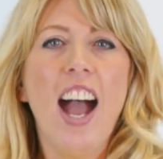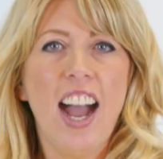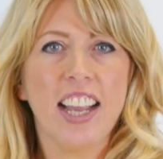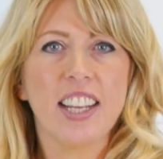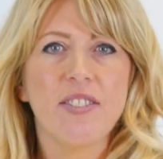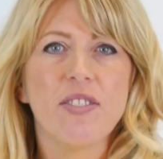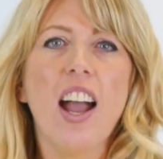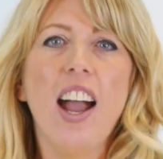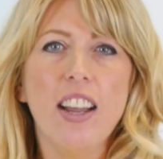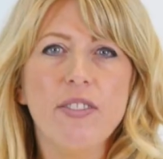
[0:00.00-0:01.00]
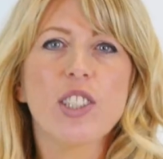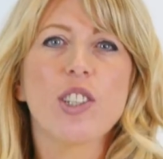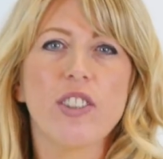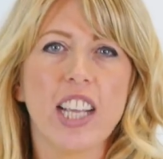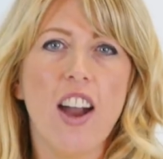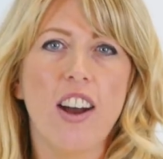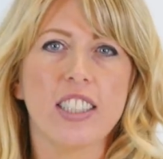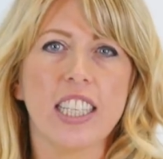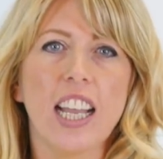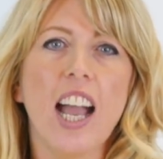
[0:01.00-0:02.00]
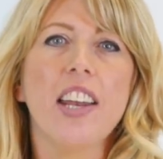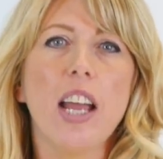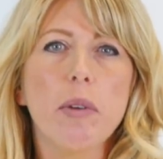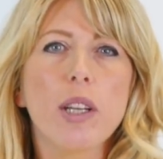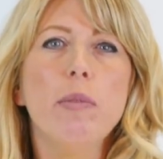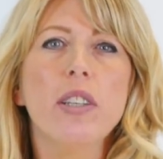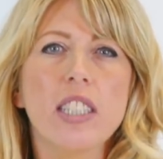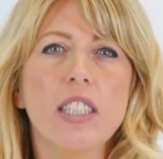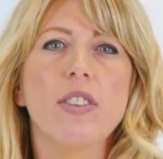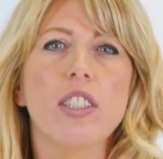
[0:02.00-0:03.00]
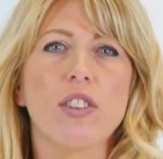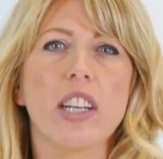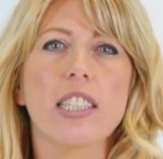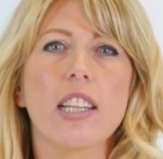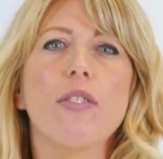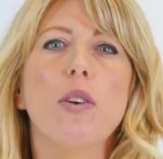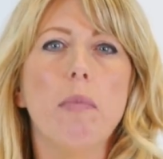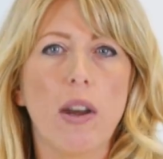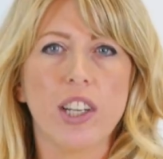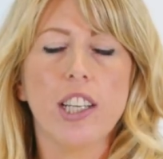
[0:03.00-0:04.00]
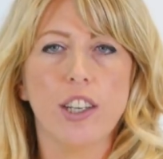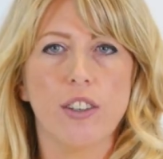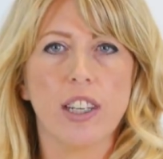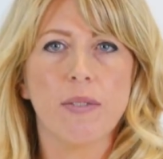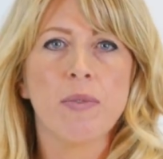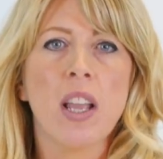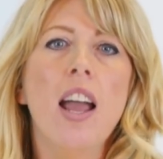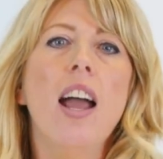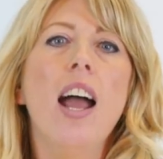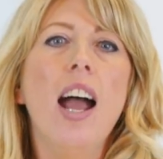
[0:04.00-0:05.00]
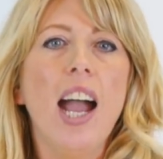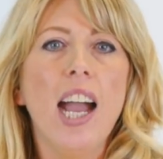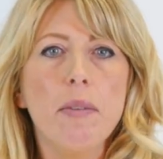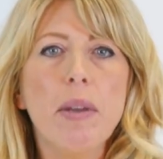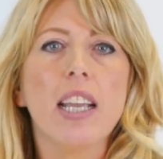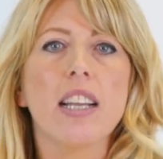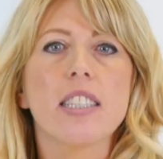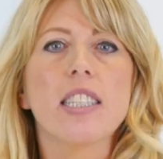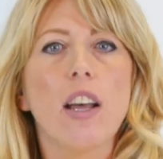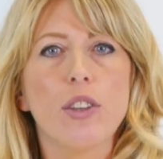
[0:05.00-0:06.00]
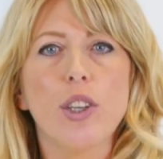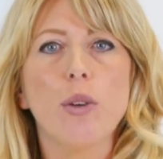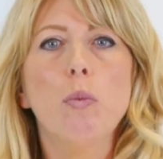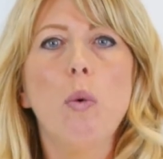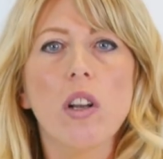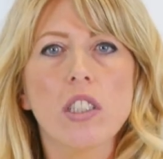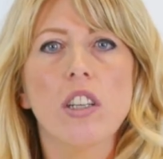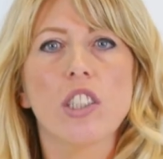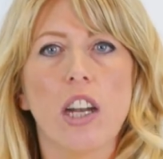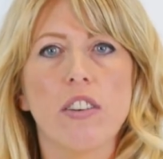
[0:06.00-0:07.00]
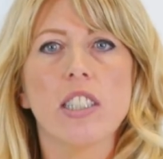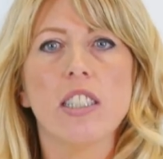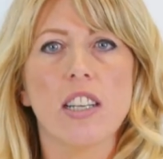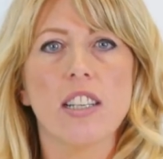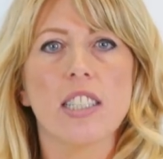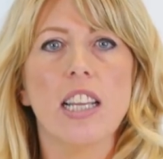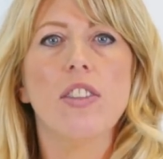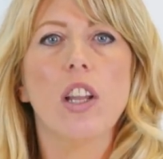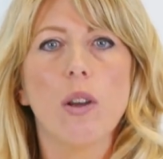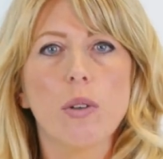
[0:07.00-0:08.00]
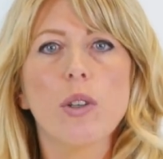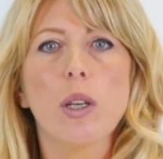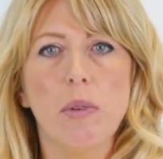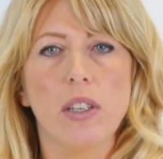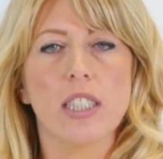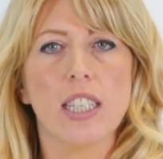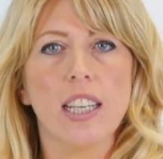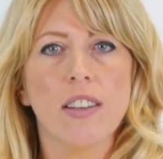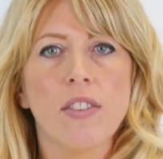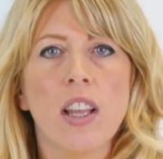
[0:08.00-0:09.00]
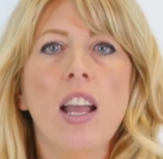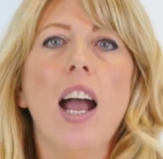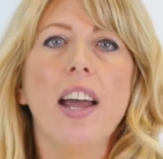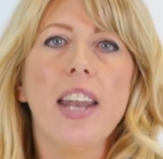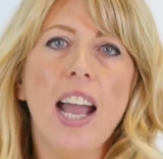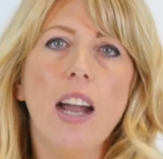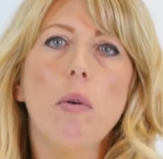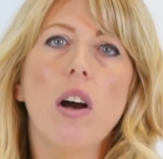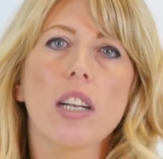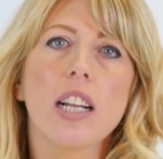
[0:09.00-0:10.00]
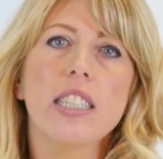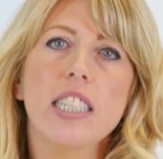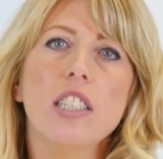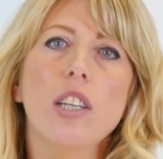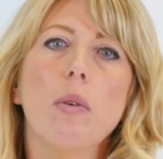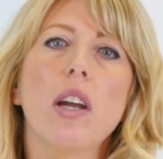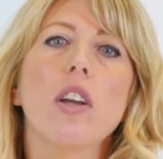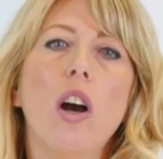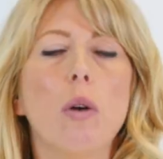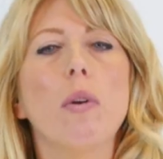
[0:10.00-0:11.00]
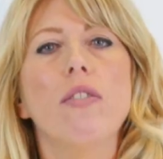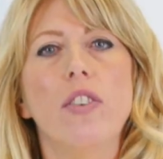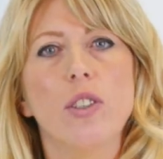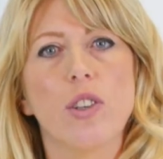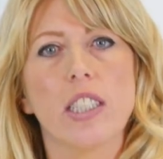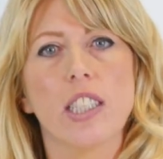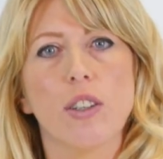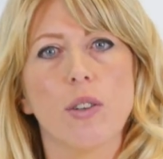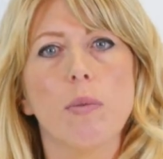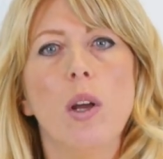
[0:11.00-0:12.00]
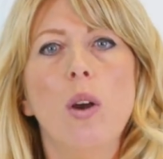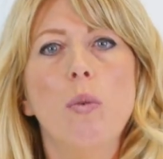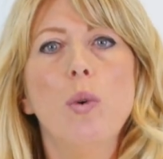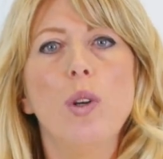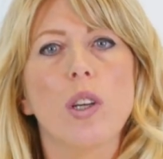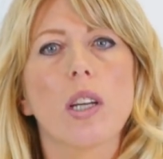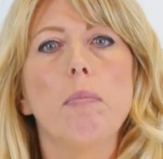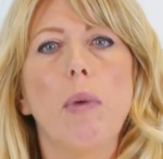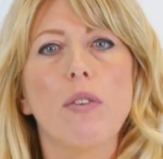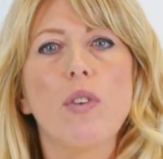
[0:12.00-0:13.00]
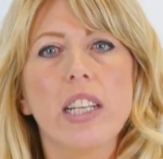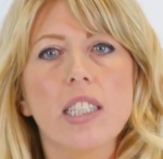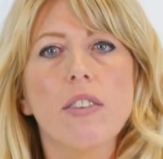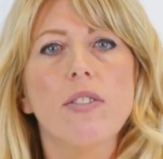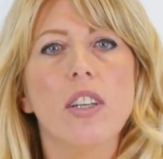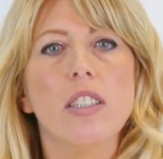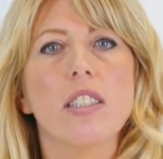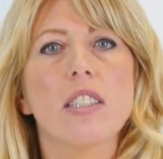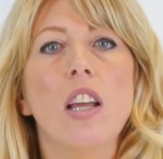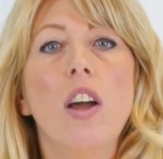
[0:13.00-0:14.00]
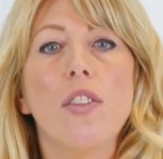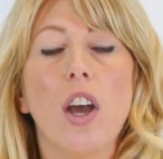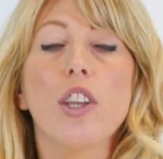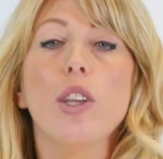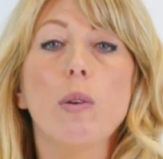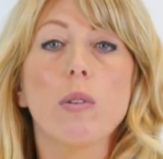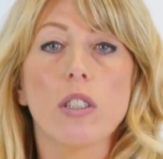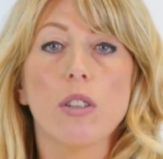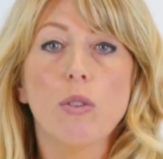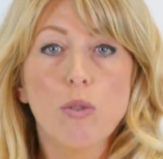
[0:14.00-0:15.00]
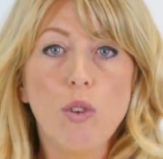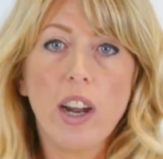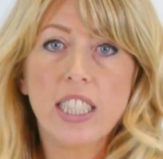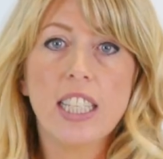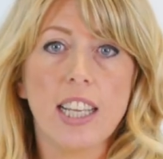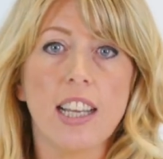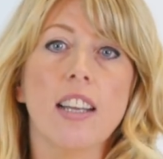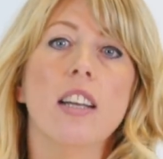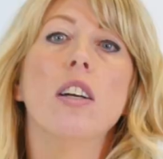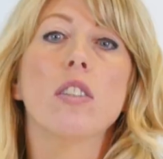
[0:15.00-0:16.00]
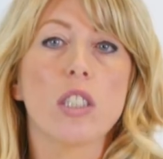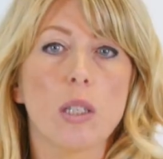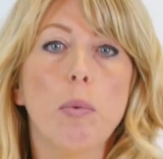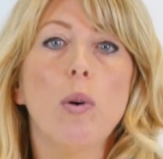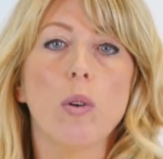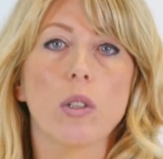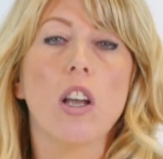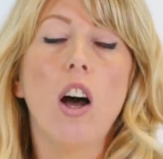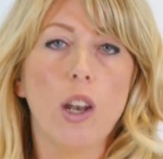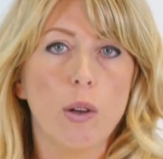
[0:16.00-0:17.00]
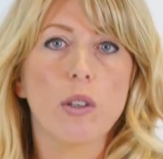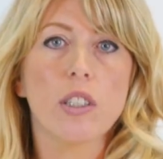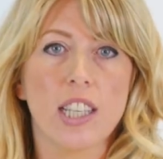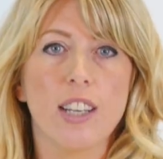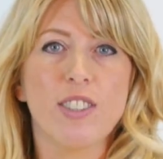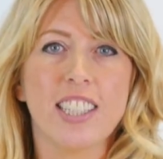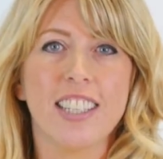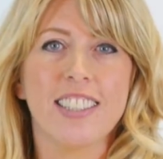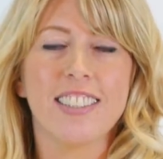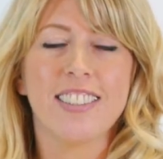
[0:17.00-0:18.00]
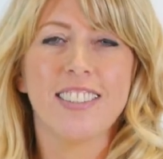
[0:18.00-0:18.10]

Hi, I'm Victoria Hardy and I'm a community fundraiser for Marie Curie. I'm here to tell you what our charity does in the local community and how our Llandudno and Colwyn fundraising group work by raising funds that are used right here to support our local services.